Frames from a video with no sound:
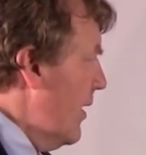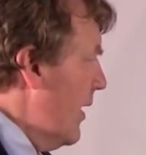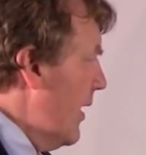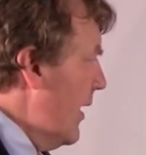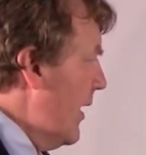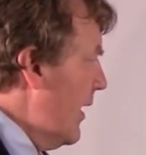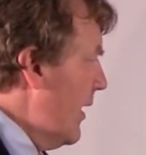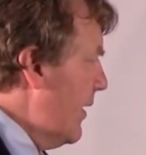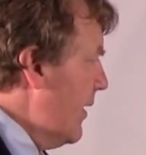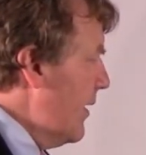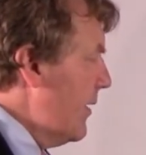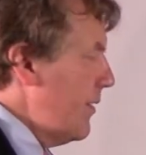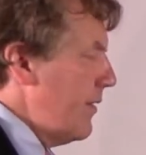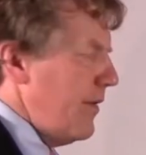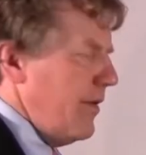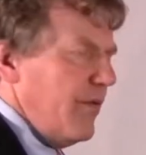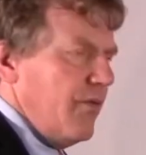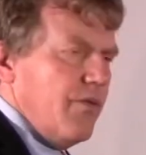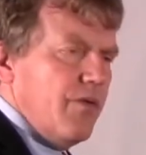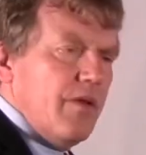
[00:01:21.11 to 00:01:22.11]
And
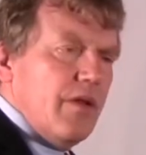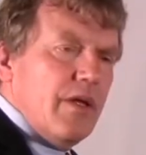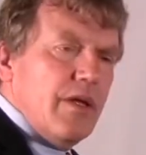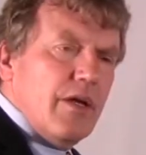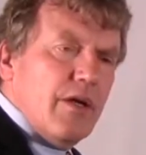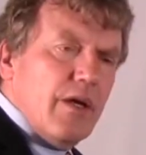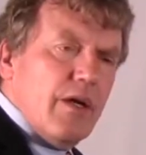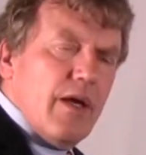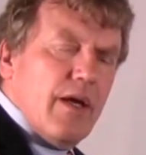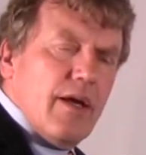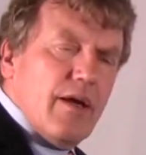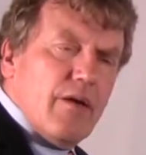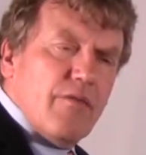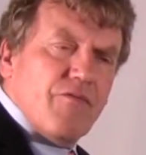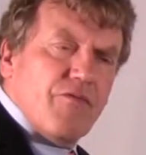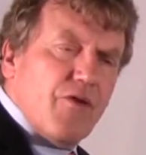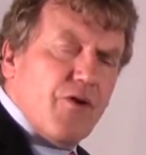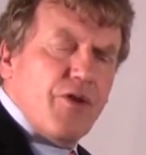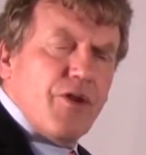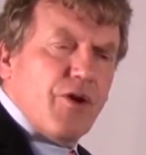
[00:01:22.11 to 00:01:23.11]
then the
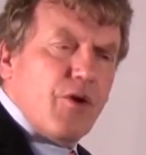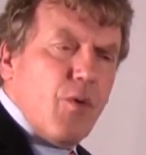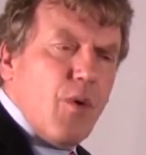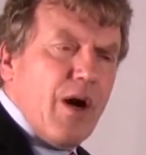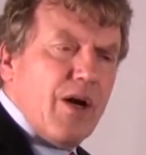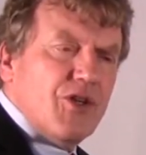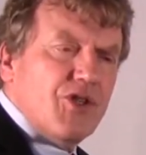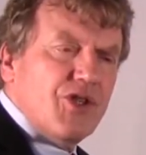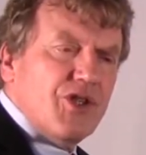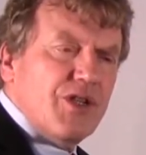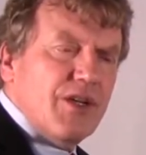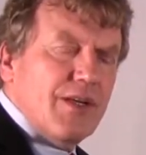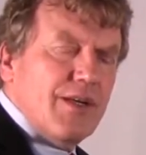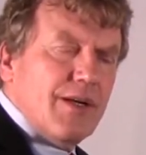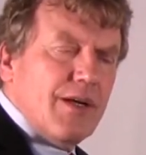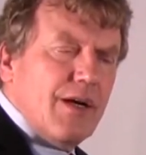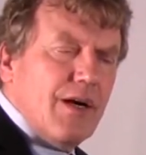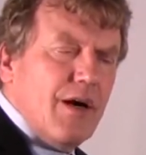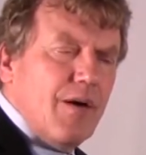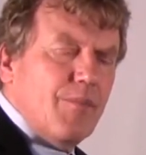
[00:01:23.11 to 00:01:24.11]
further
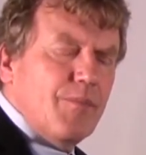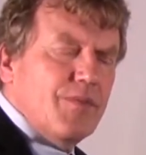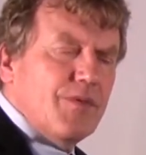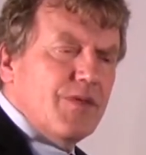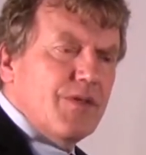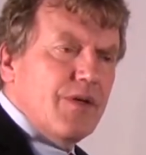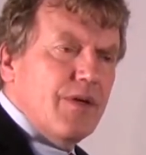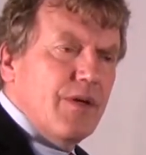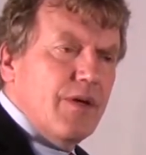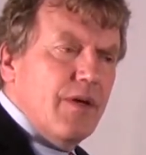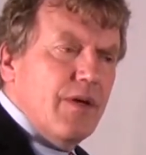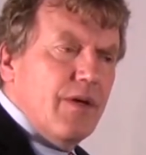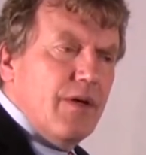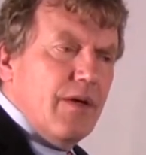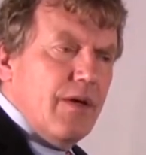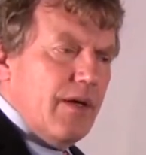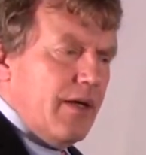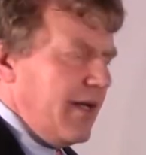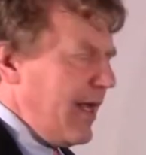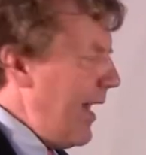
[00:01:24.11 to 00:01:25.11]
question comes
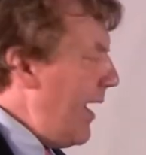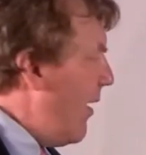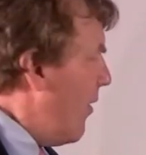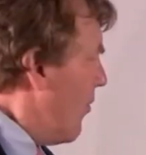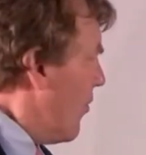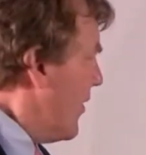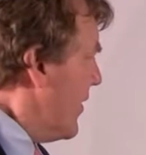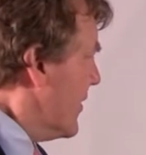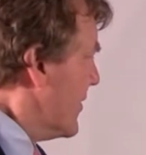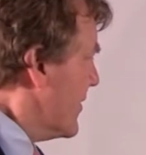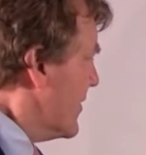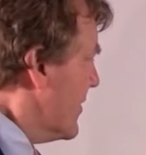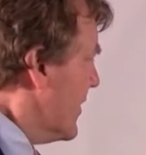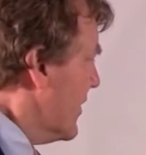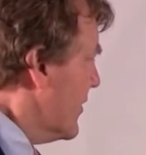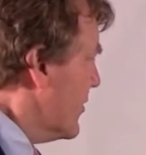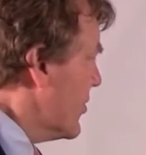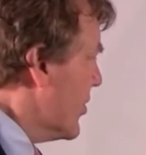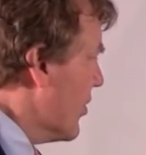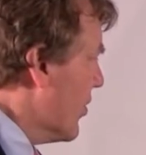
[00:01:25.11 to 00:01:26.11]
in how this
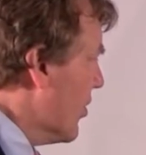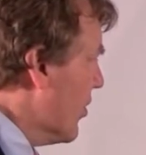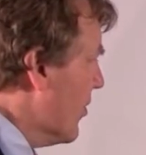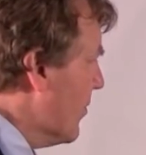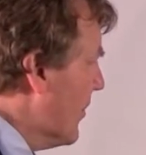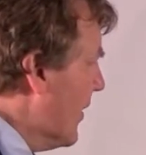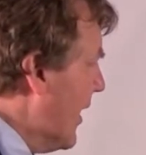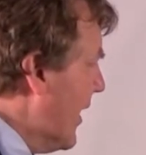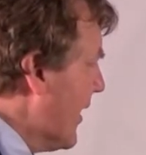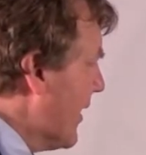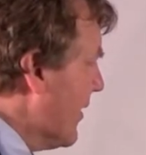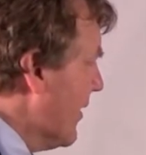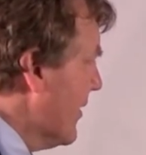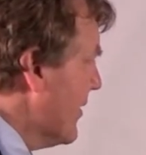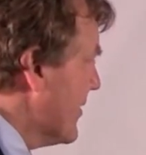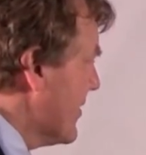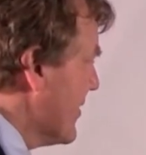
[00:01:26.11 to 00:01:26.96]
term, like let's